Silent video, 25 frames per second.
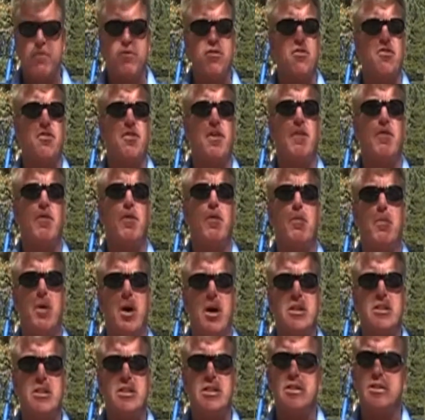for several
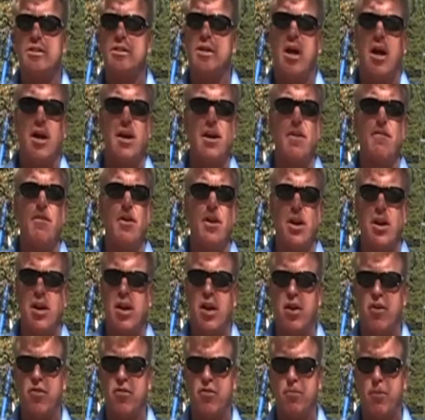months, not giving it
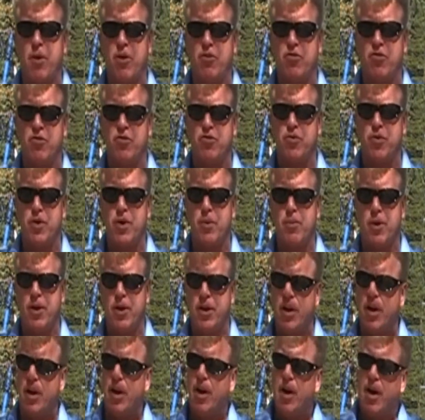any special
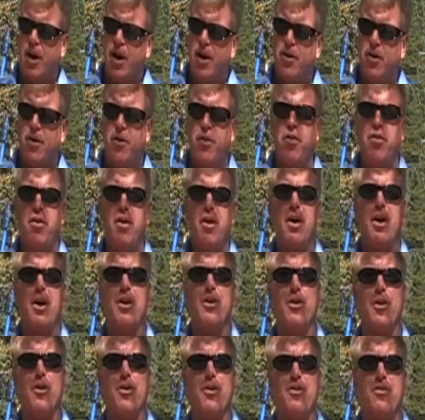treatment. Another thing
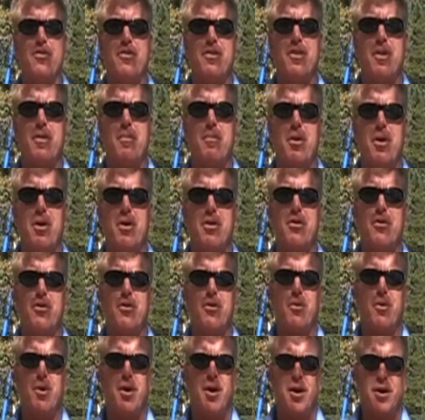I noticed compared
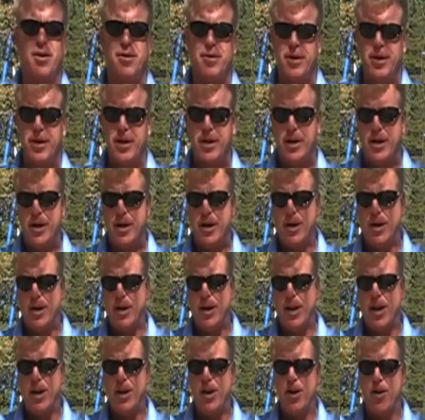to
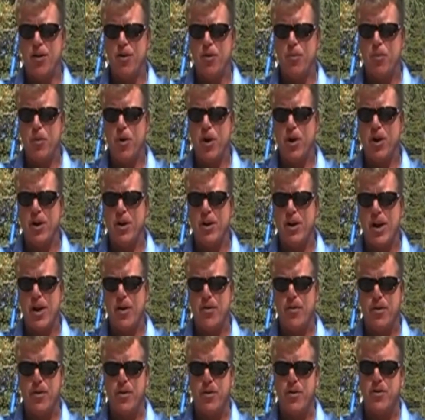any other product
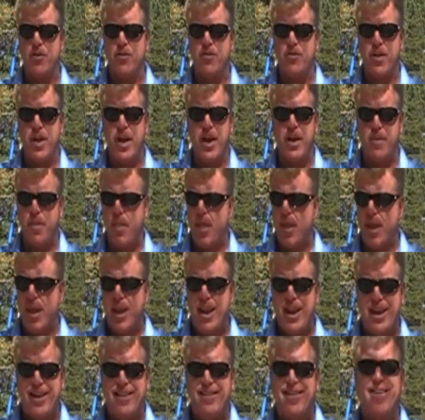out there is that
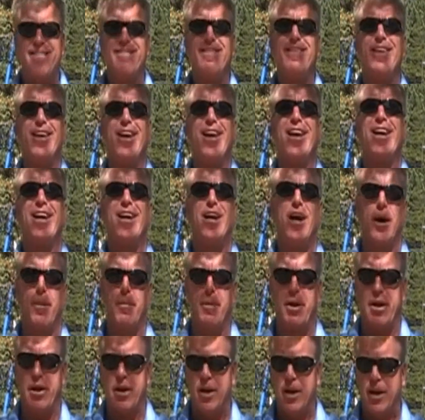it doesn't get
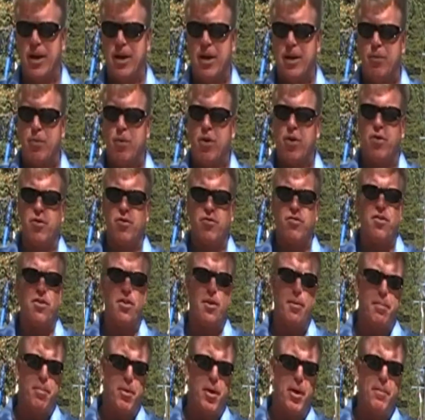gummy, whether it's
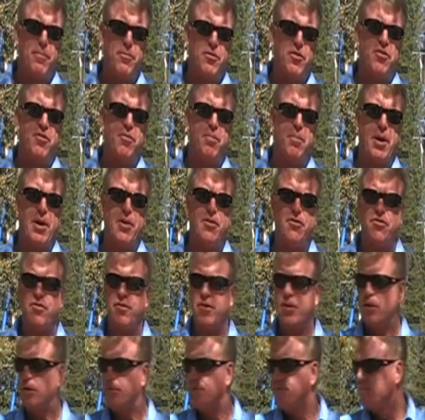in the pump
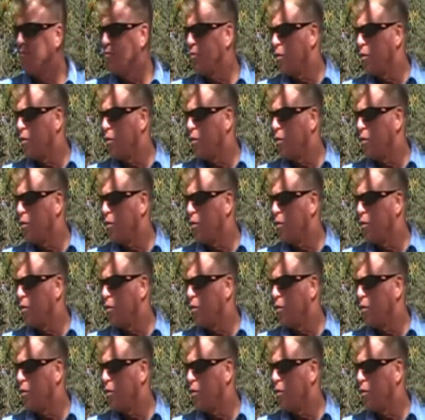dispenser